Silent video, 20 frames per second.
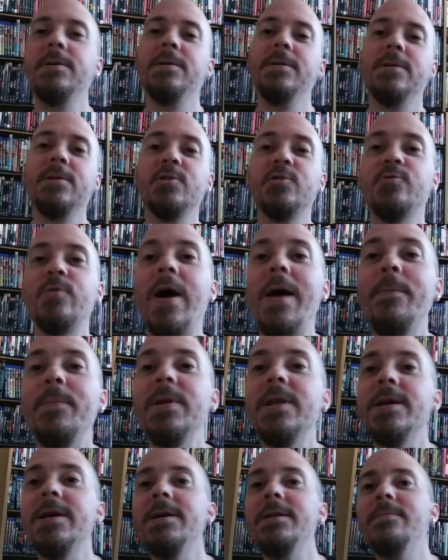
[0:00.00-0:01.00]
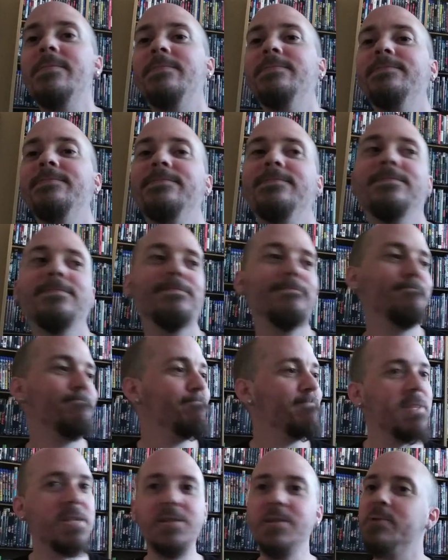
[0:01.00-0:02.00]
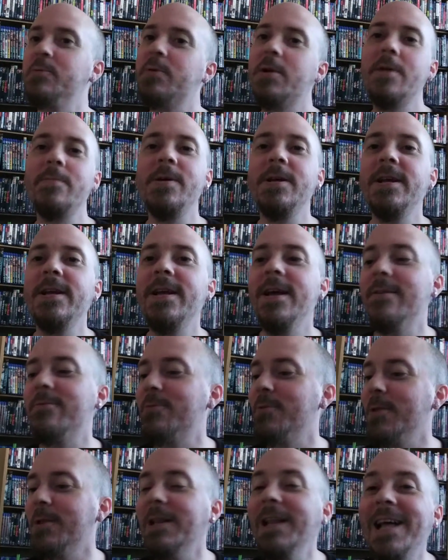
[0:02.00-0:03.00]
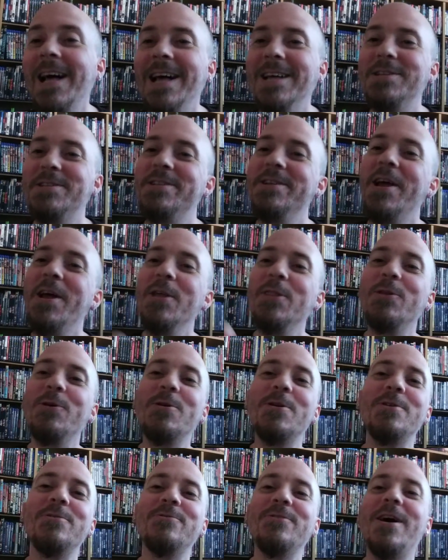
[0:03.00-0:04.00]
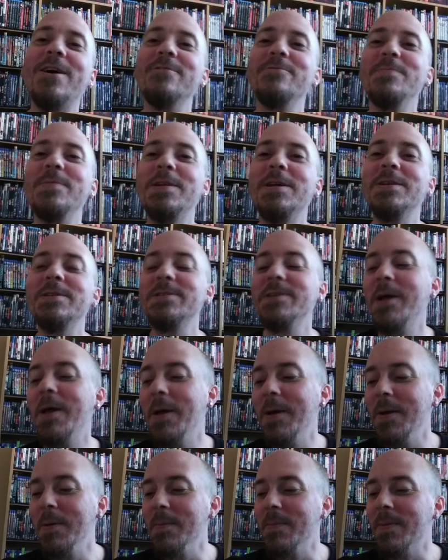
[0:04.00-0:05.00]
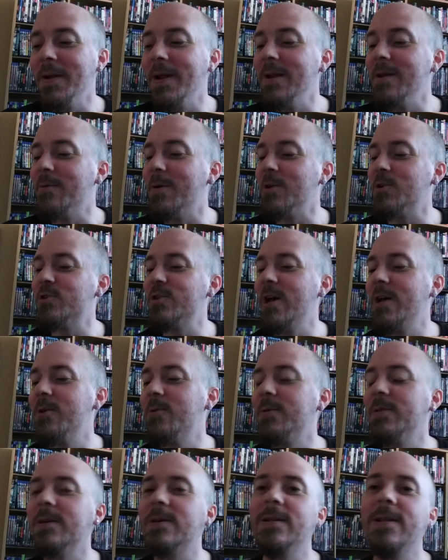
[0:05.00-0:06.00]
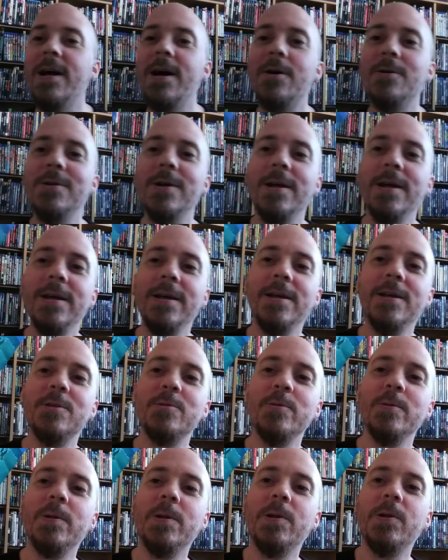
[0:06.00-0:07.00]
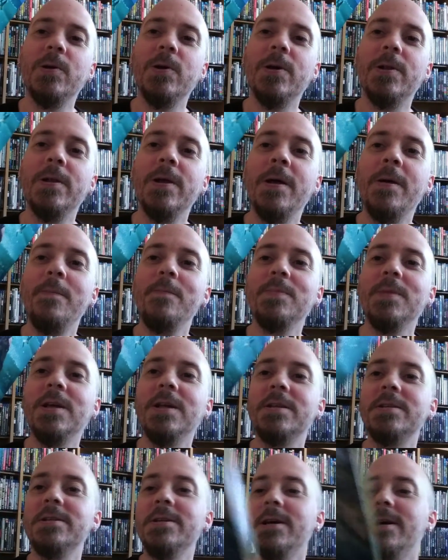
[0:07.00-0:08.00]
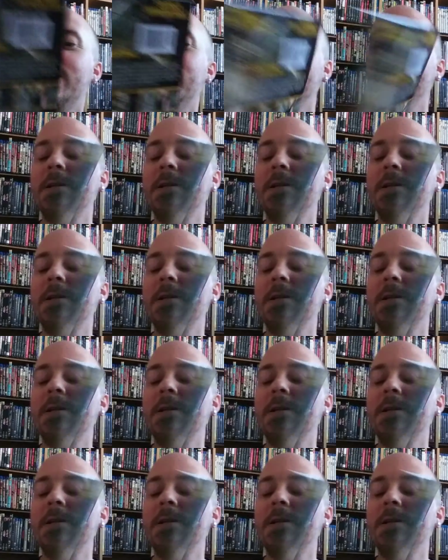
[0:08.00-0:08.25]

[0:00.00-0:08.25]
Strapping in. This is what I'm going to get for the last 35 minutes. But anyway, Shadow in the Cloud, it's really good. It's a